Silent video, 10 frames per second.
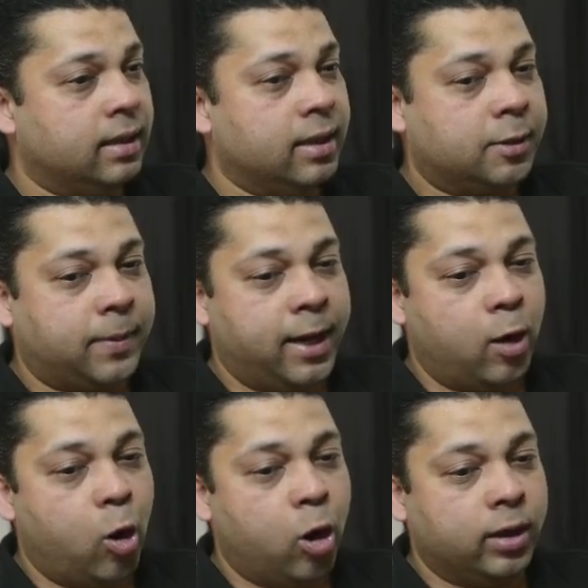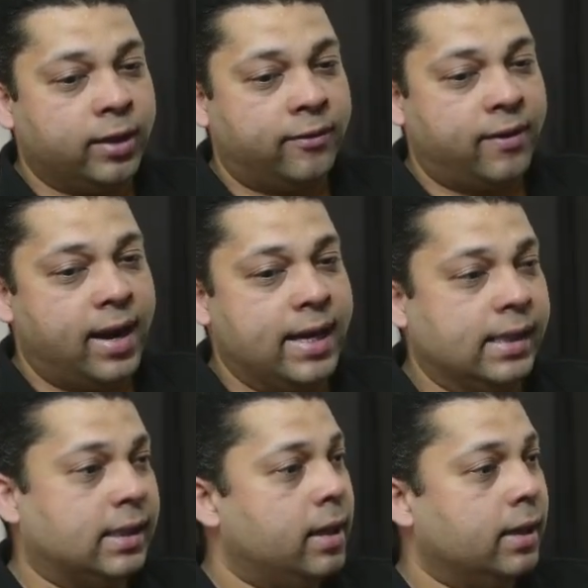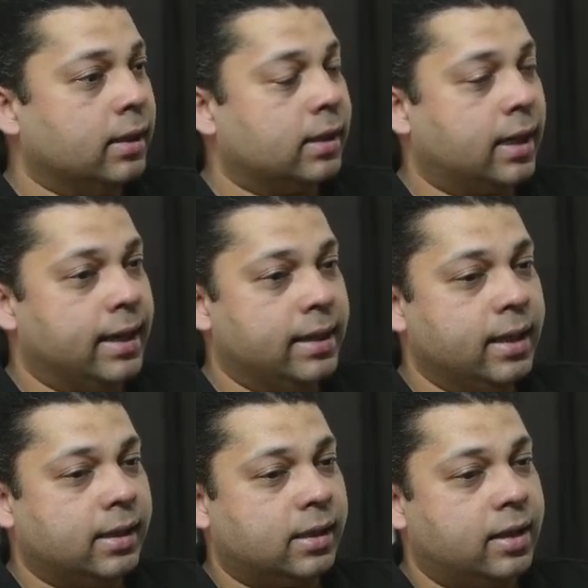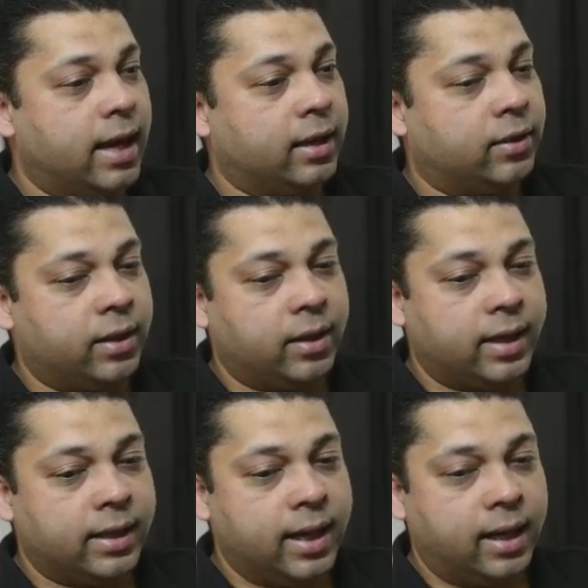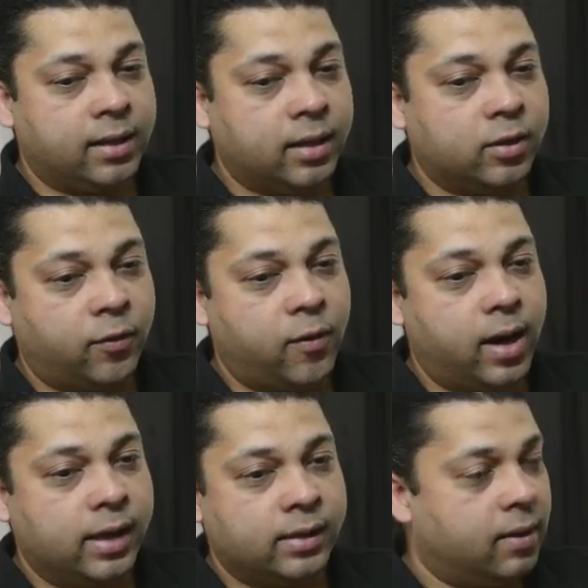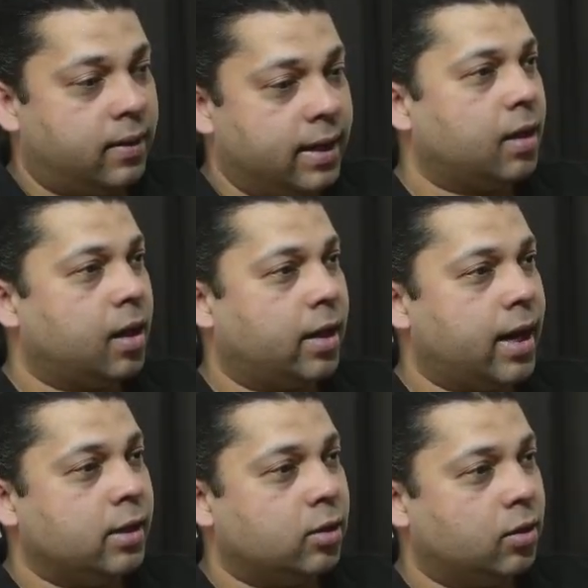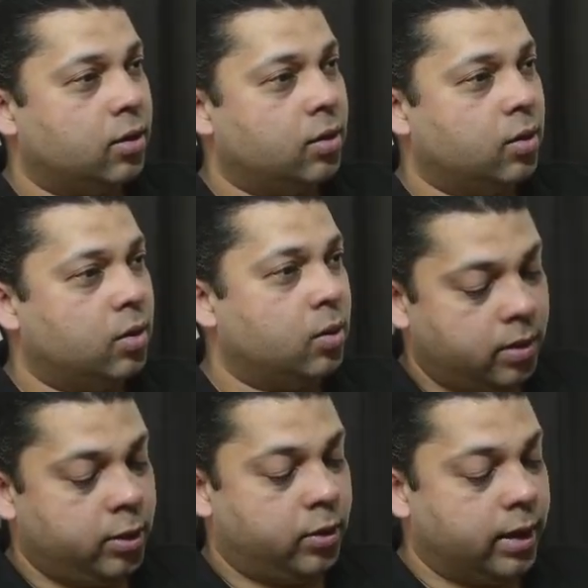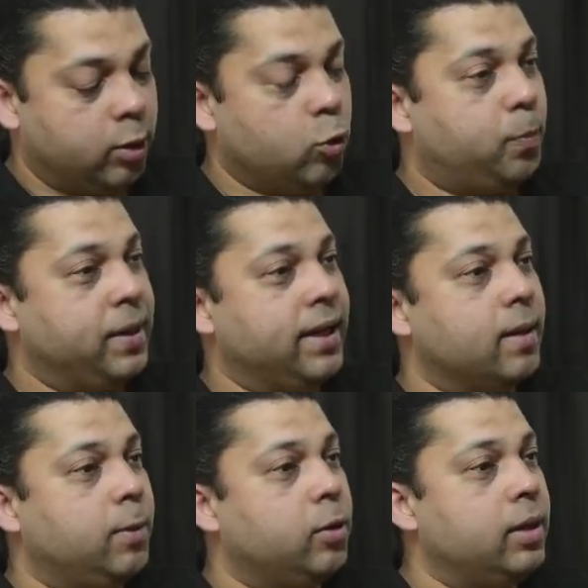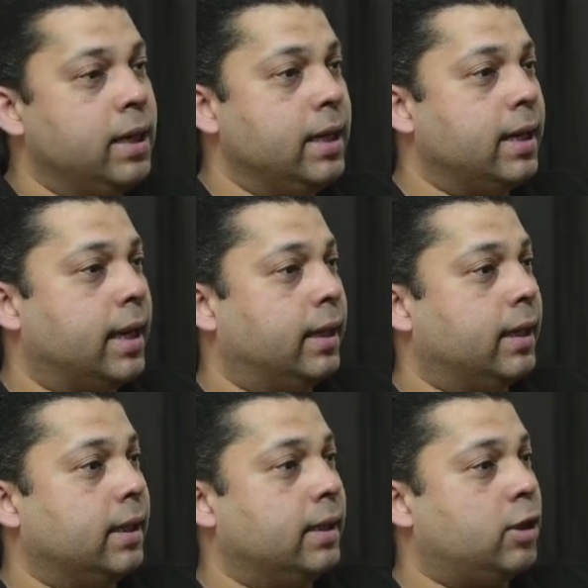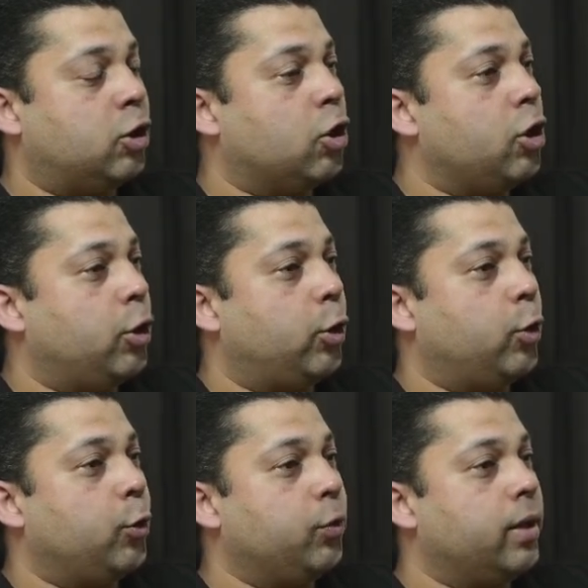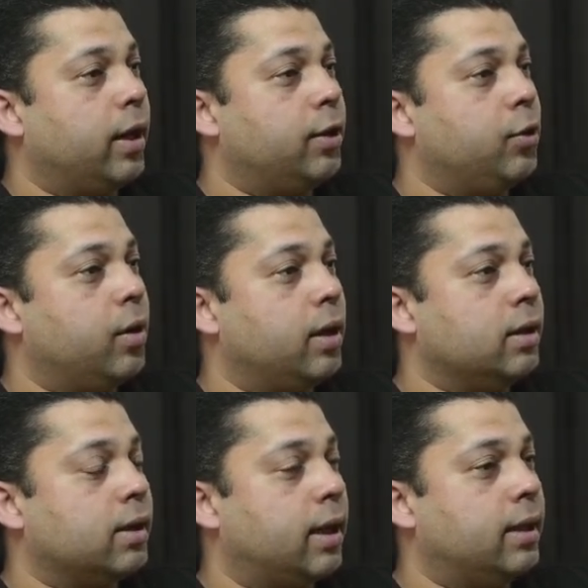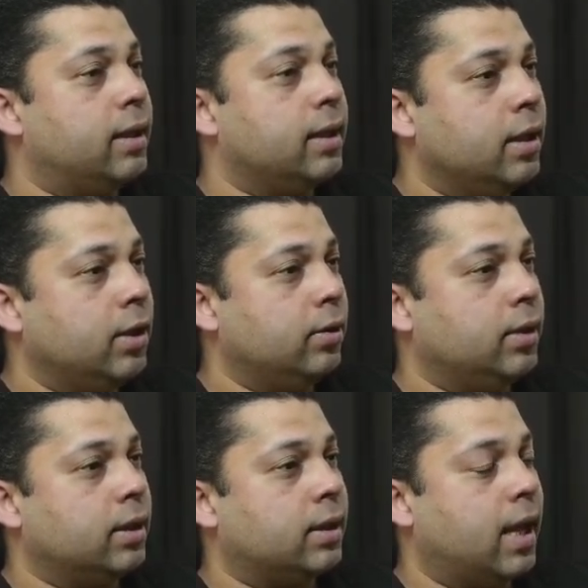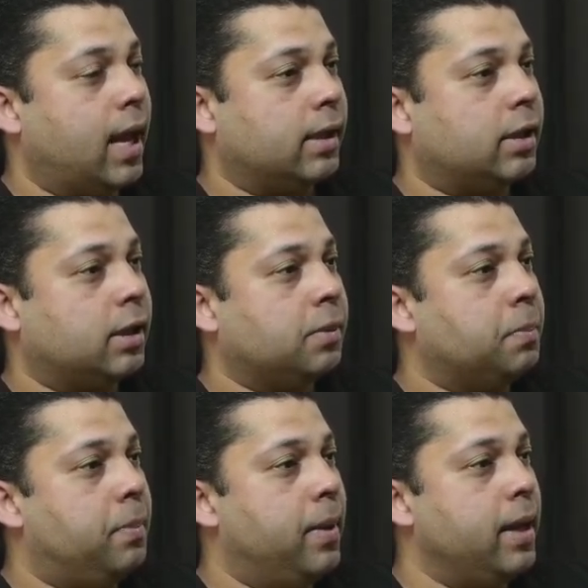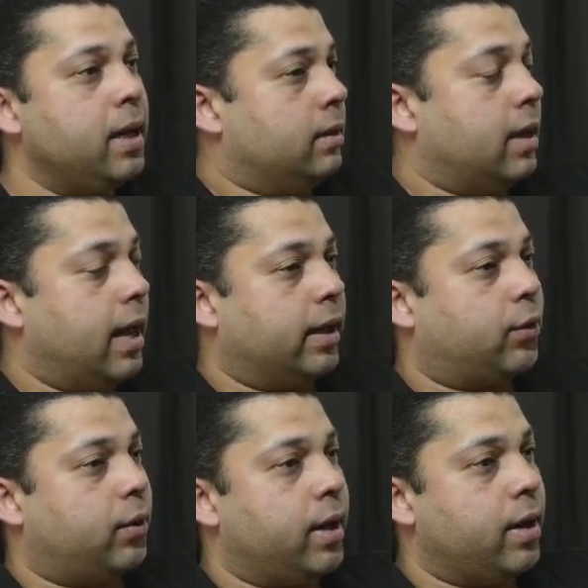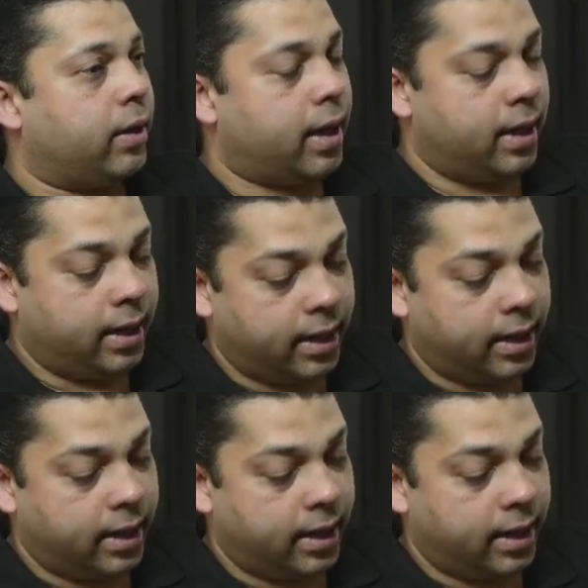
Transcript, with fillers: display all the files inside this directory. Okay, there are tons of files, right? Okay, so you can do pwd and it'll show you that you are inside the user/bin directory. Okay,